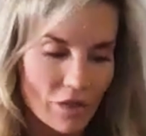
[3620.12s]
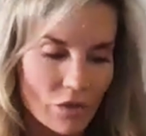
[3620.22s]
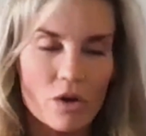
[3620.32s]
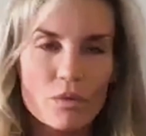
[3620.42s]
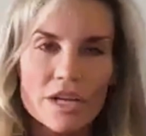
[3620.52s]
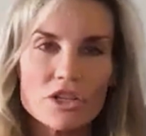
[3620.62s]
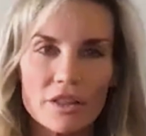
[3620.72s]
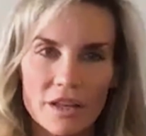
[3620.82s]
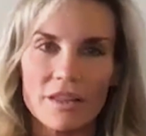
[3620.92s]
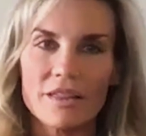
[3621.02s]
throw a wrench in
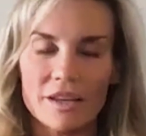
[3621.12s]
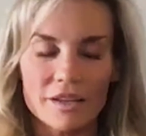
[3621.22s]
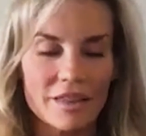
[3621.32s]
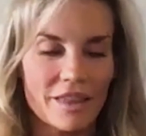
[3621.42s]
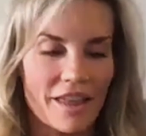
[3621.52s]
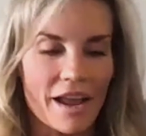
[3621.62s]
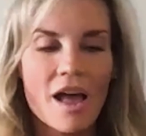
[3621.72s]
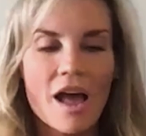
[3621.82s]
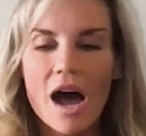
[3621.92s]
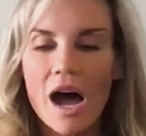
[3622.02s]
the thing.
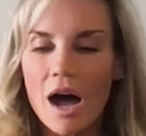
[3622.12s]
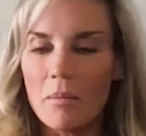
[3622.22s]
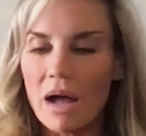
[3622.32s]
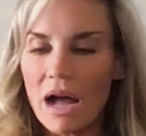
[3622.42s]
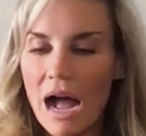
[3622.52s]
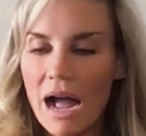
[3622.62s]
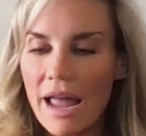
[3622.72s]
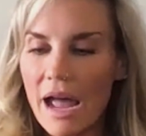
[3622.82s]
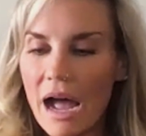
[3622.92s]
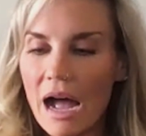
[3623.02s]

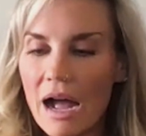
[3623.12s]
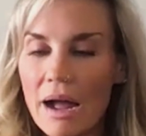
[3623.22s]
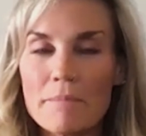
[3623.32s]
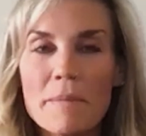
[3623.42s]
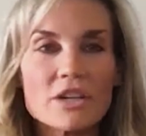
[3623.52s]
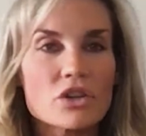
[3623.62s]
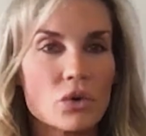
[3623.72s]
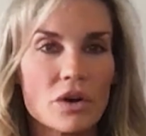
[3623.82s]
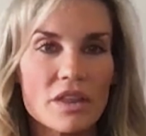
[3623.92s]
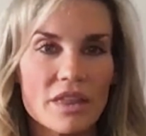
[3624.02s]
I make
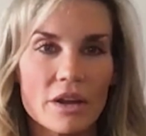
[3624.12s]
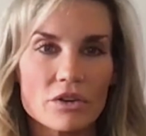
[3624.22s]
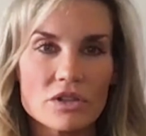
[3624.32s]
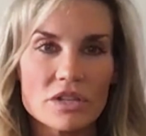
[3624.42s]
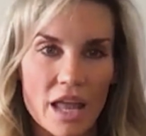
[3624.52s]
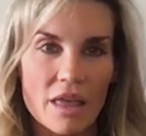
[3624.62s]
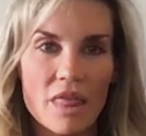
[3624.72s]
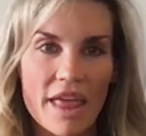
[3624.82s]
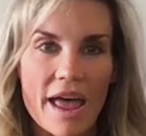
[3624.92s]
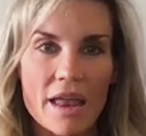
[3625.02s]
sure that they
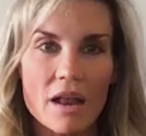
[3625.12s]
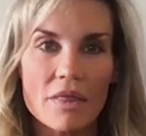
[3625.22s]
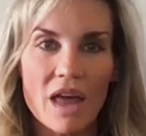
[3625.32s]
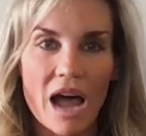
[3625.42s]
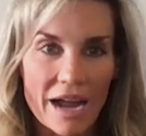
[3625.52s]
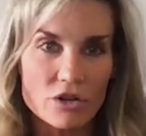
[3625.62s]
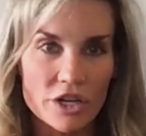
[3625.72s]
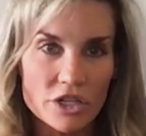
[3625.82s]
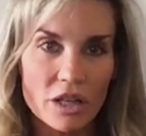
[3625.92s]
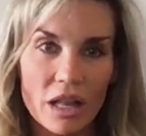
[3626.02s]
understand that
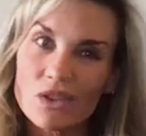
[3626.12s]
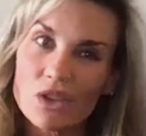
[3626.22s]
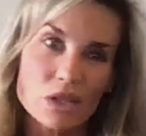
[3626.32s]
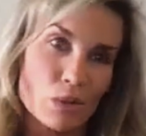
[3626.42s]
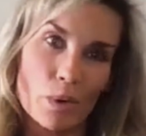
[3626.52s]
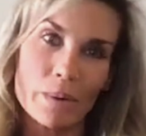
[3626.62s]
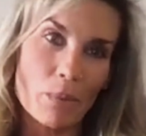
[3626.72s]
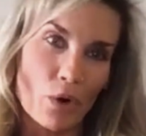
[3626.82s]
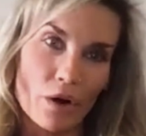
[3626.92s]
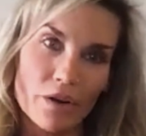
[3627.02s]
hydration level is super
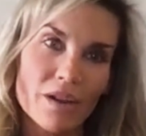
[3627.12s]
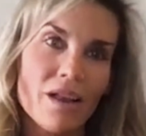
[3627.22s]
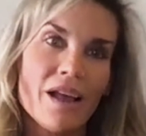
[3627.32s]
important.